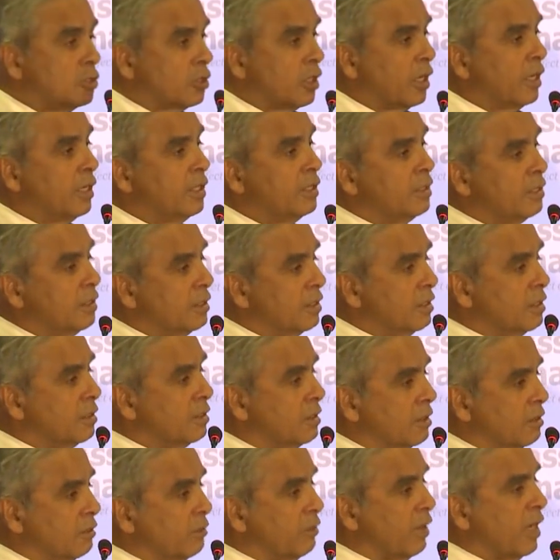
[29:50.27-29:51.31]
China
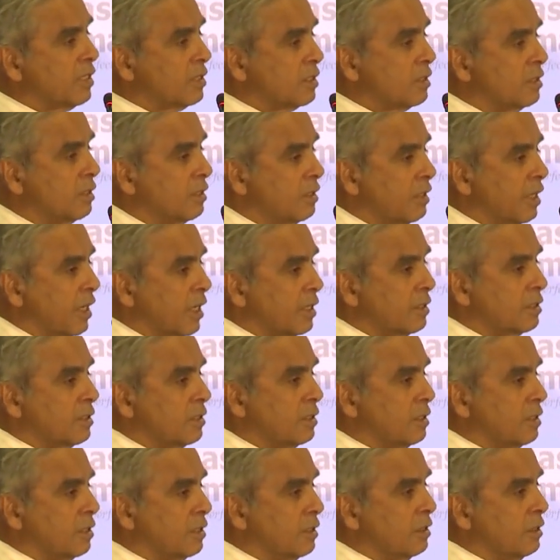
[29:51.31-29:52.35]
is a rational
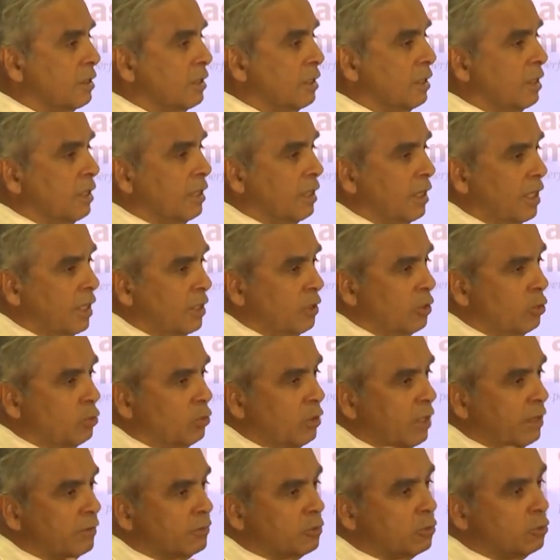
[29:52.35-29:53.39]
actor, and
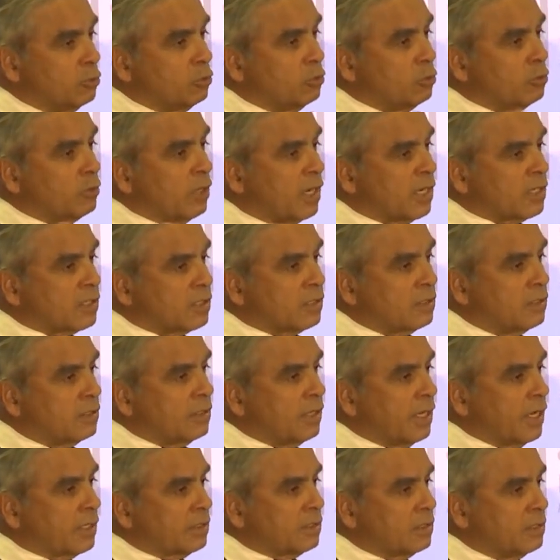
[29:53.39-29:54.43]
you have two
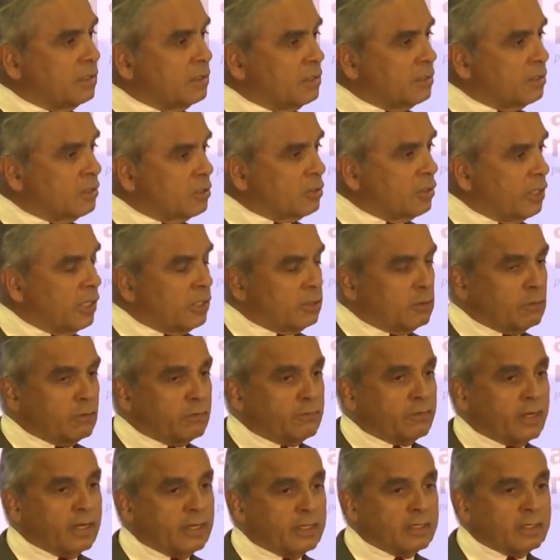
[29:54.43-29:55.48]
rational actors trying to
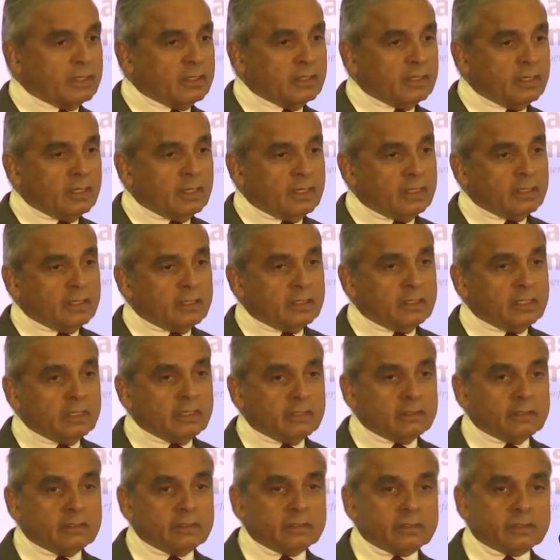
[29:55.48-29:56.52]
find
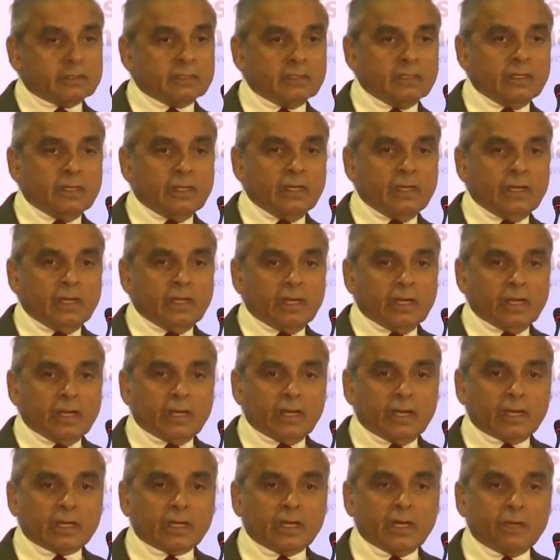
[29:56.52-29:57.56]
deals
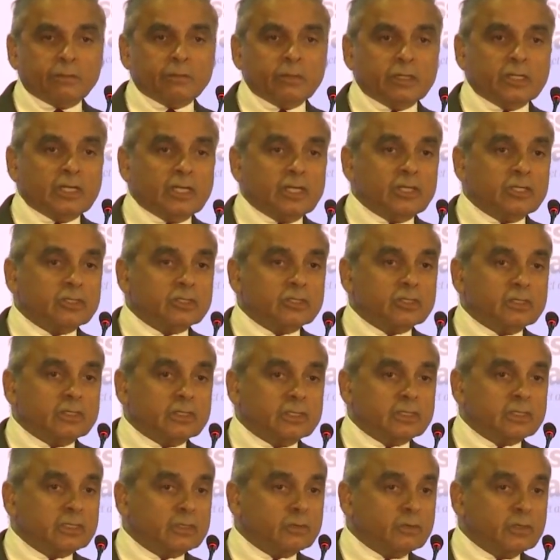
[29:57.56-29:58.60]
and
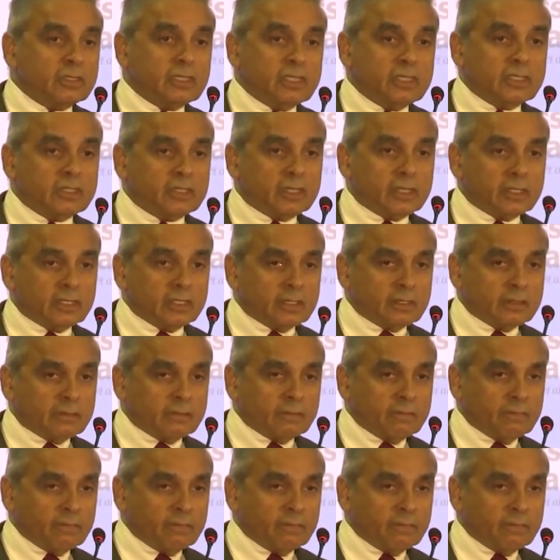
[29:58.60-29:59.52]
accommodations with each other.